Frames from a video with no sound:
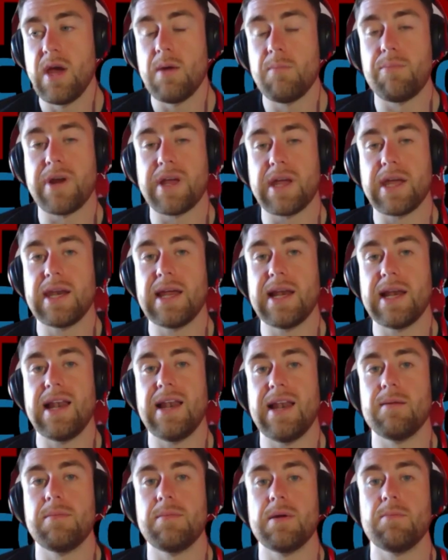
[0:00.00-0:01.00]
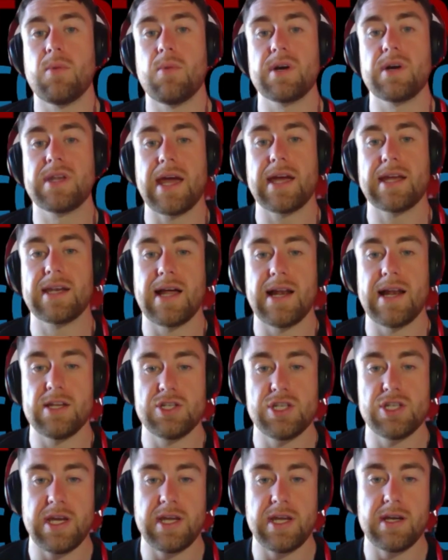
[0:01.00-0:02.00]
bringing a little bit more
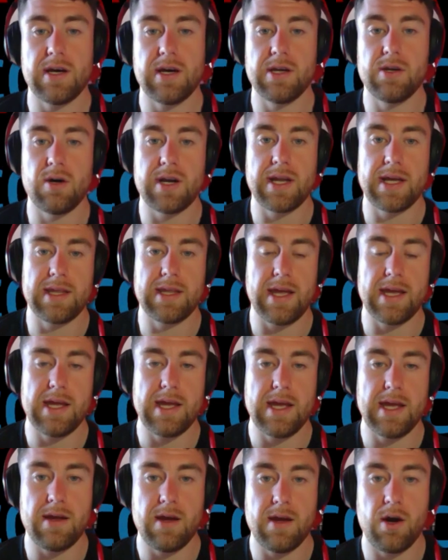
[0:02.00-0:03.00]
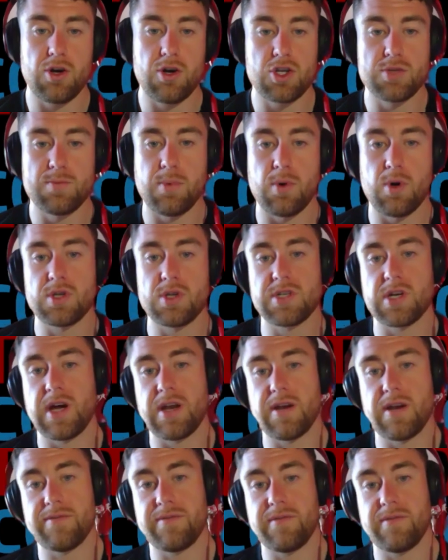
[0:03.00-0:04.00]
technology in. I know that uh, other sports are
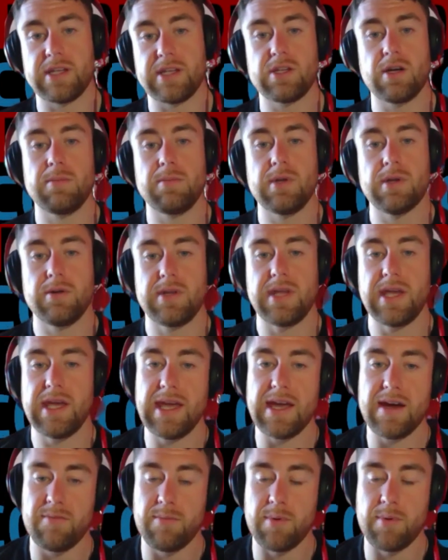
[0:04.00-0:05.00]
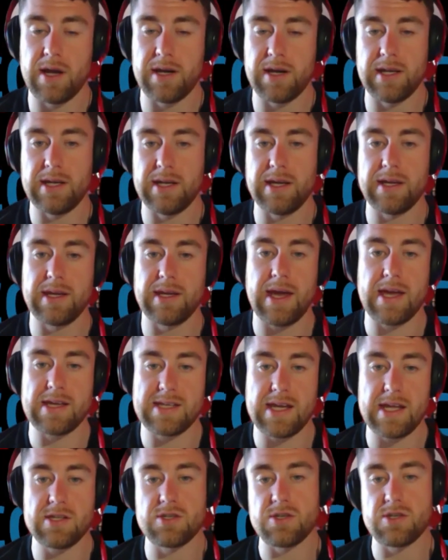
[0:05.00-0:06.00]
kind of like W T have brought in like uh,
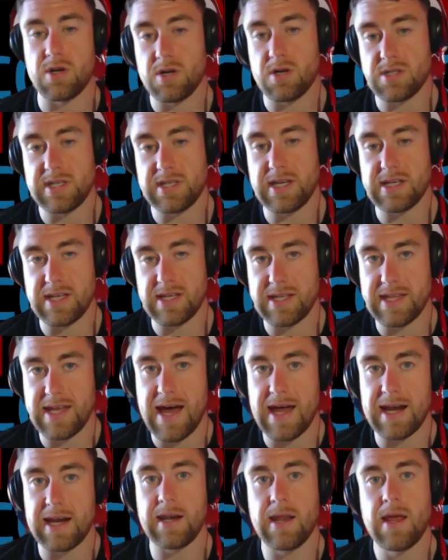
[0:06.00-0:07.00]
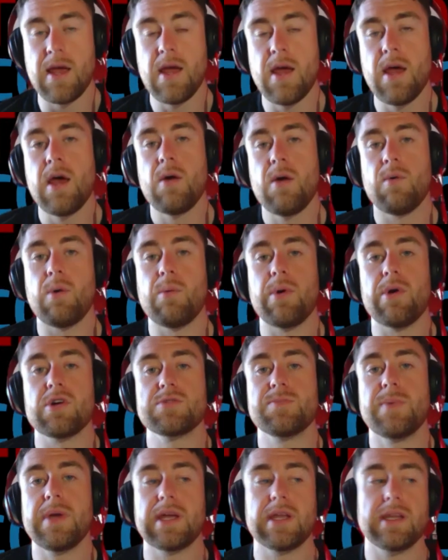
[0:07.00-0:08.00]
sensors and things like that. And when we were
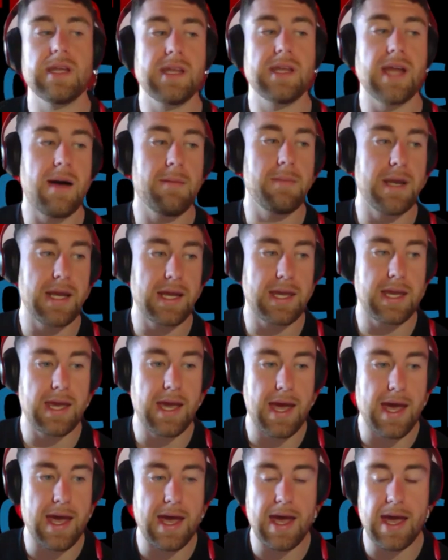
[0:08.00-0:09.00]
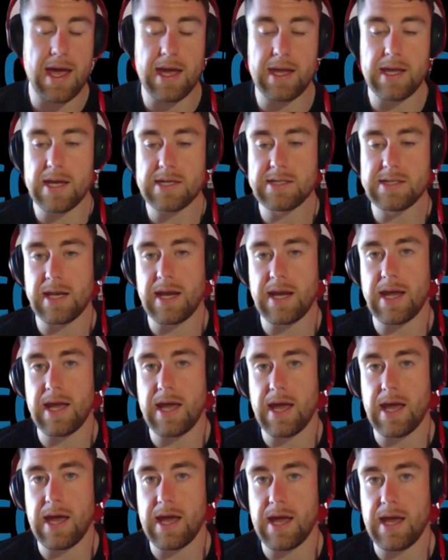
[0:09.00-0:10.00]
speaking to Dominic uh, yesterday,
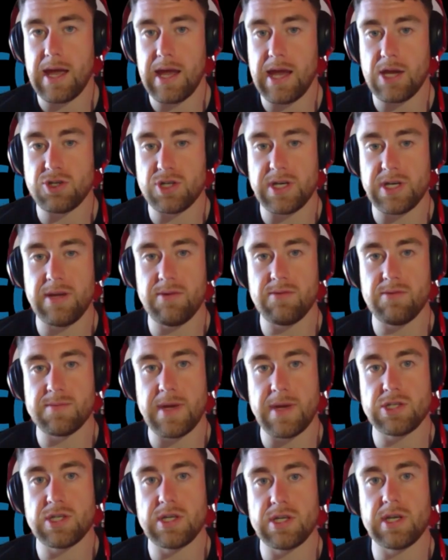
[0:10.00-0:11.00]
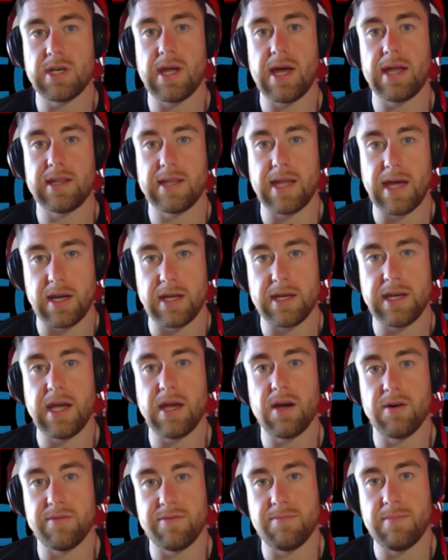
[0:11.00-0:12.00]
uh, Adrian, he was mentioning that, that
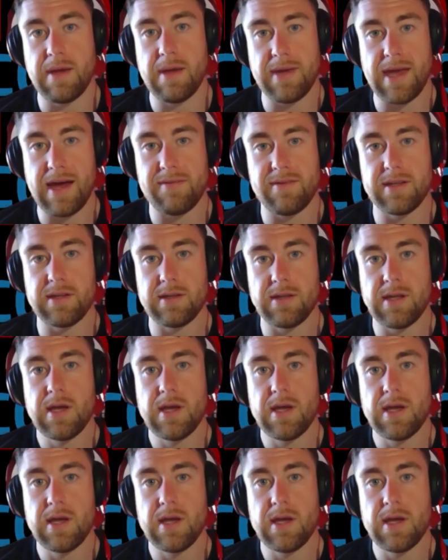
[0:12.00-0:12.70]
idea of maybe having